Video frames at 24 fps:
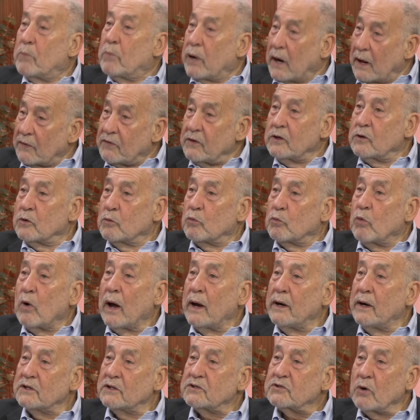But I think you're
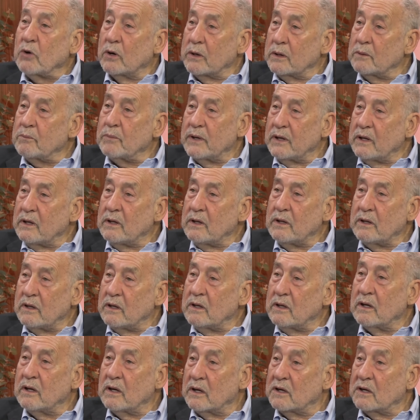right. It's going to
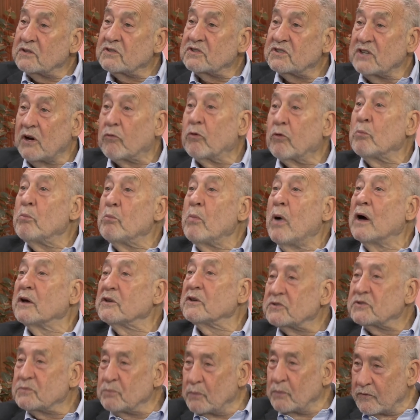be several
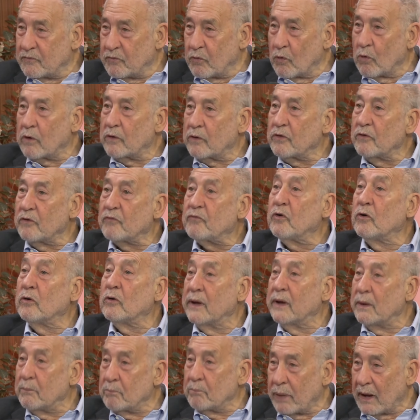months before the
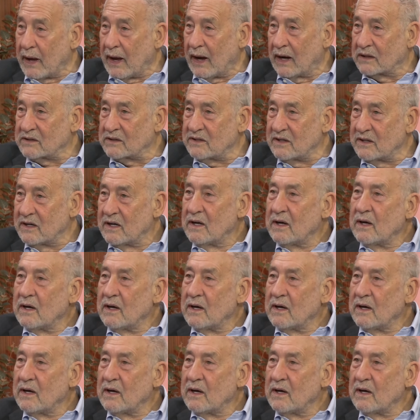full impact.